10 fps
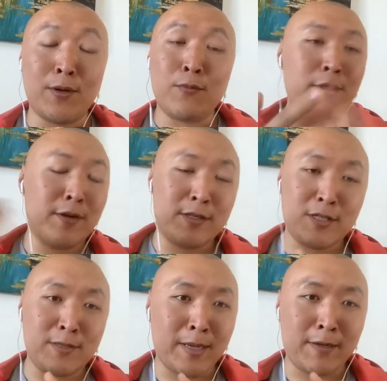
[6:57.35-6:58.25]
whether
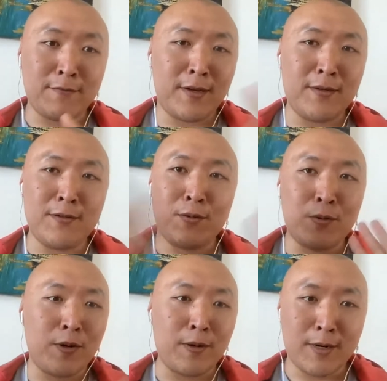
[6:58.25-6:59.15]
it's Sputnik Fund
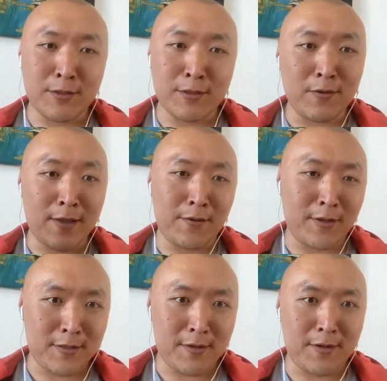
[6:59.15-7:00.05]
or sort of other
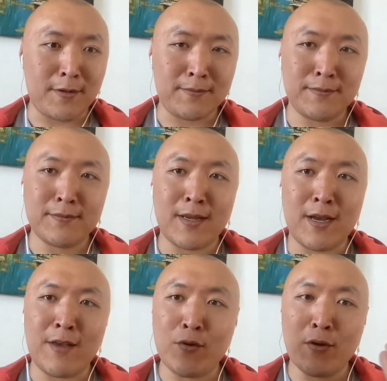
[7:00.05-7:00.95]
things in NEAR.
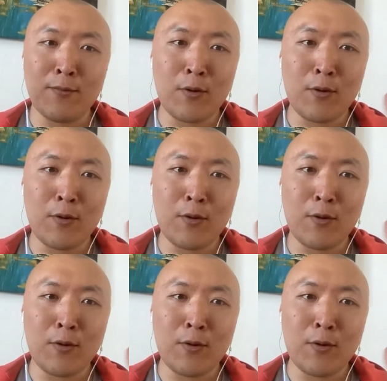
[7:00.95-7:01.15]
If you're more